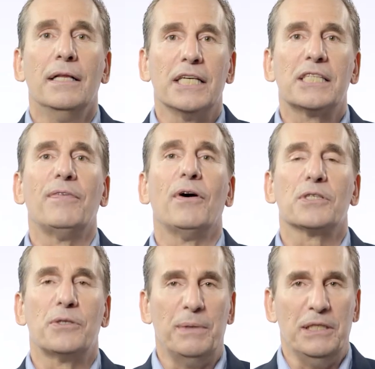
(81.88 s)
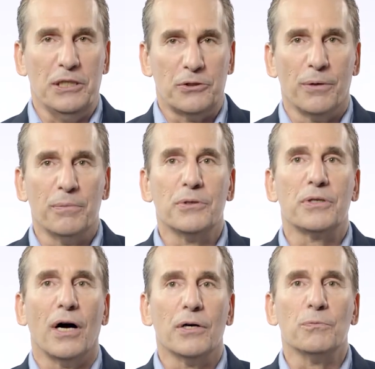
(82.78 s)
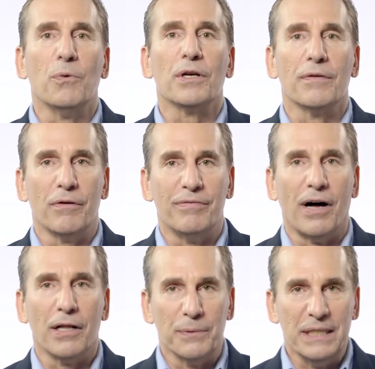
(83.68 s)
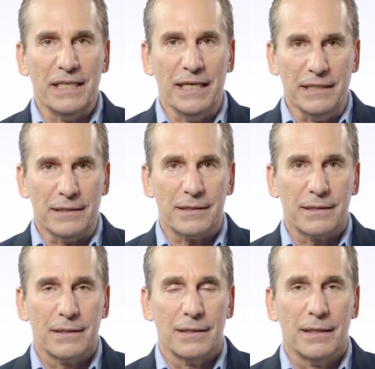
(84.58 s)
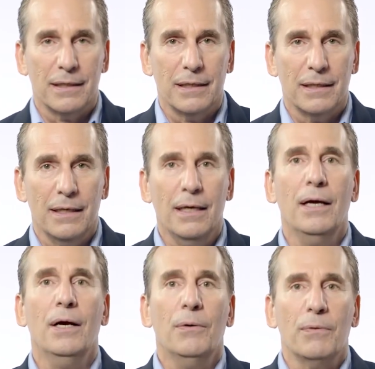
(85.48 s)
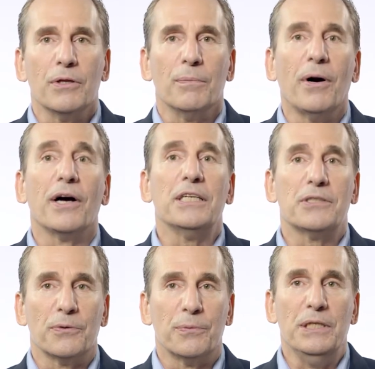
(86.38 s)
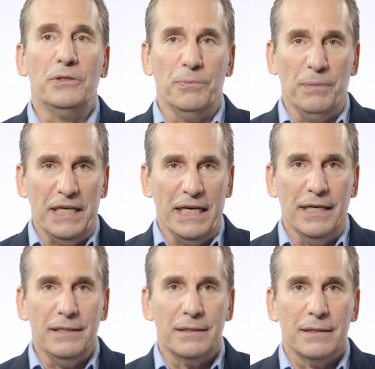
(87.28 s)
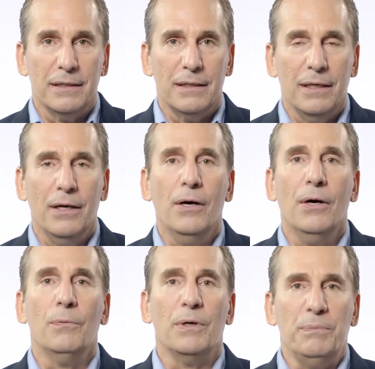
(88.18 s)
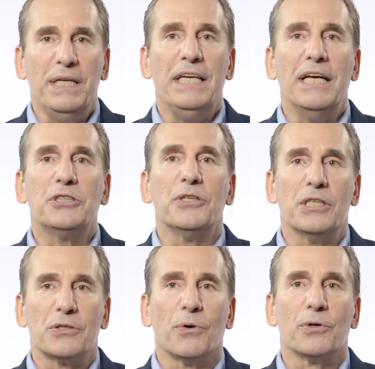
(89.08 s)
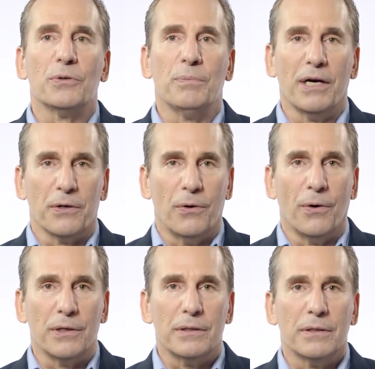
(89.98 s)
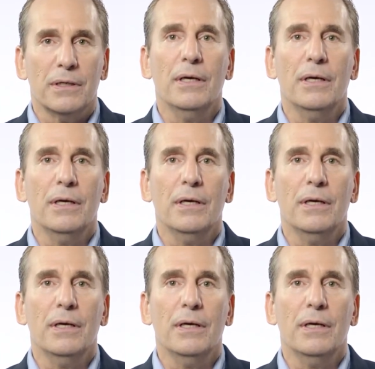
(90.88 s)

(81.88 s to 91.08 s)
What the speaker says: This falls to be determined on one of the following dates: when the parties agree to mediate, when mediation is ordered by a court,